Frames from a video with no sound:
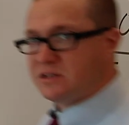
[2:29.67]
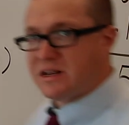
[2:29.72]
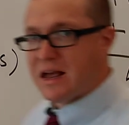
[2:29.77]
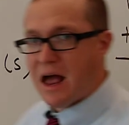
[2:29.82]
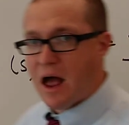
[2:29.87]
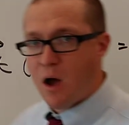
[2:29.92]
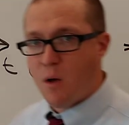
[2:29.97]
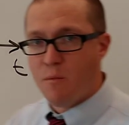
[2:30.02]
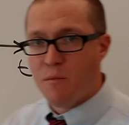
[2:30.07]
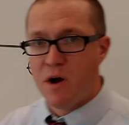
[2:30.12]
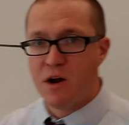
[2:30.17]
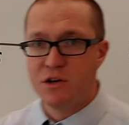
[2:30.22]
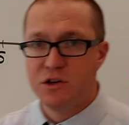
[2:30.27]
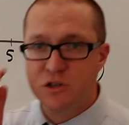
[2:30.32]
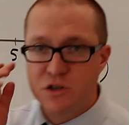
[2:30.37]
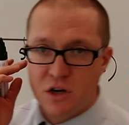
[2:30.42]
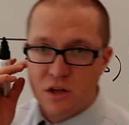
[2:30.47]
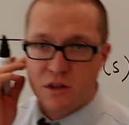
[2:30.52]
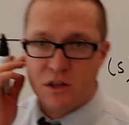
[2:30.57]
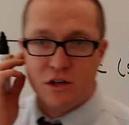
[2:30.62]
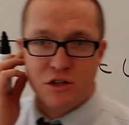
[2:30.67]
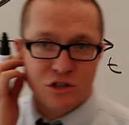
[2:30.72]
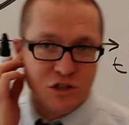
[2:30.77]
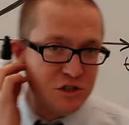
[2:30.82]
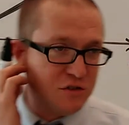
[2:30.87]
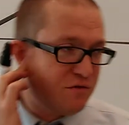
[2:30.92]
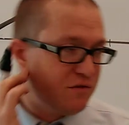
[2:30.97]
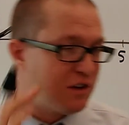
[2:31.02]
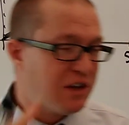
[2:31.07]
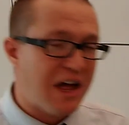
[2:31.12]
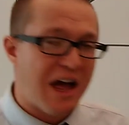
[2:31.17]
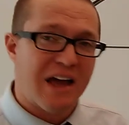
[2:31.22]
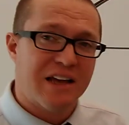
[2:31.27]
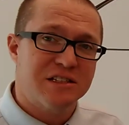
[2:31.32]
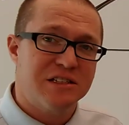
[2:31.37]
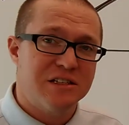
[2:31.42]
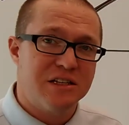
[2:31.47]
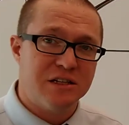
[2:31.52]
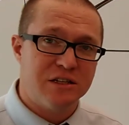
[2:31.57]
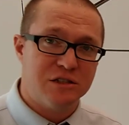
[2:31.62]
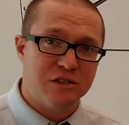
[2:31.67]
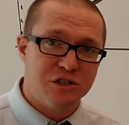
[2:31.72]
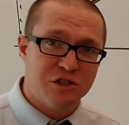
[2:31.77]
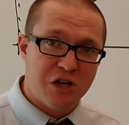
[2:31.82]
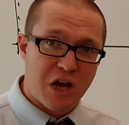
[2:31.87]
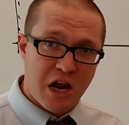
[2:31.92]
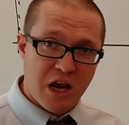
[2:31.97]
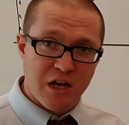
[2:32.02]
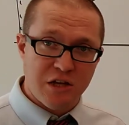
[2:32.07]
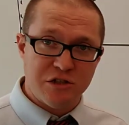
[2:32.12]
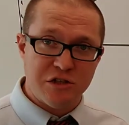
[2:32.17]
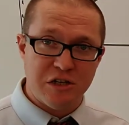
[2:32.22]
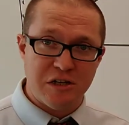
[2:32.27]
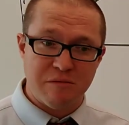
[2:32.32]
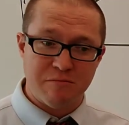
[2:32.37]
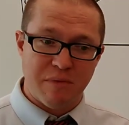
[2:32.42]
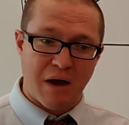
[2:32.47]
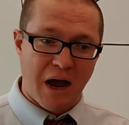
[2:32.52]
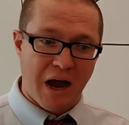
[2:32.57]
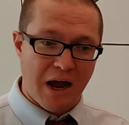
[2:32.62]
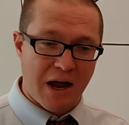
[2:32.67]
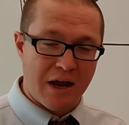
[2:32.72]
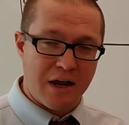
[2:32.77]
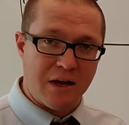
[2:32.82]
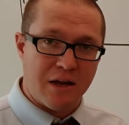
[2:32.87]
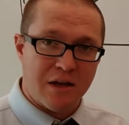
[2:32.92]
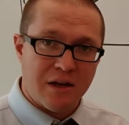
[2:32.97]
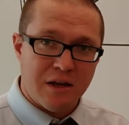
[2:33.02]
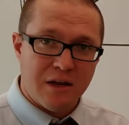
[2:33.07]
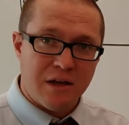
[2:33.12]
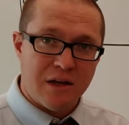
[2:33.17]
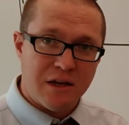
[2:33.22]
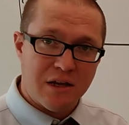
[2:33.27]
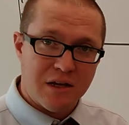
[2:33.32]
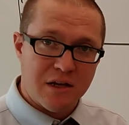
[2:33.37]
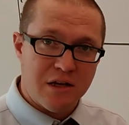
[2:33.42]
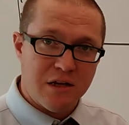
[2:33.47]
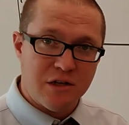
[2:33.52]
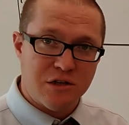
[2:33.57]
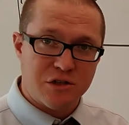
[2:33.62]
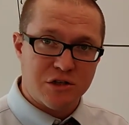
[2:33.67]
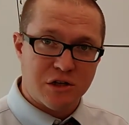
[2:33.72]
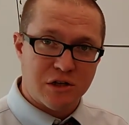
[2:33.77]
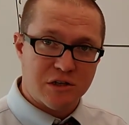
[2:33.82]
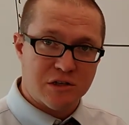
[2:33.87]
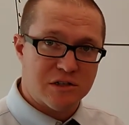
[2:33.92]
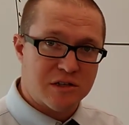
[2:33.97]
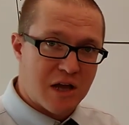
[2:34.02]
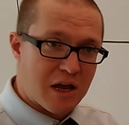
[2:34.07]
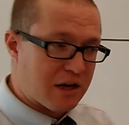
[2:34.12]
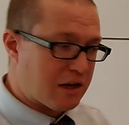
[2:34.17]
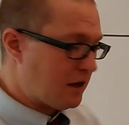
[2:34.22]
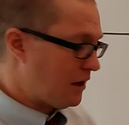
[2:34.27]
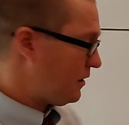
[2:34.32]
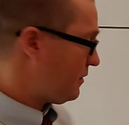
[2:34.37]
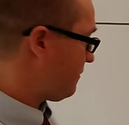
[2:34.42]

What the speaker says: It's how much the velocity is changing by each second.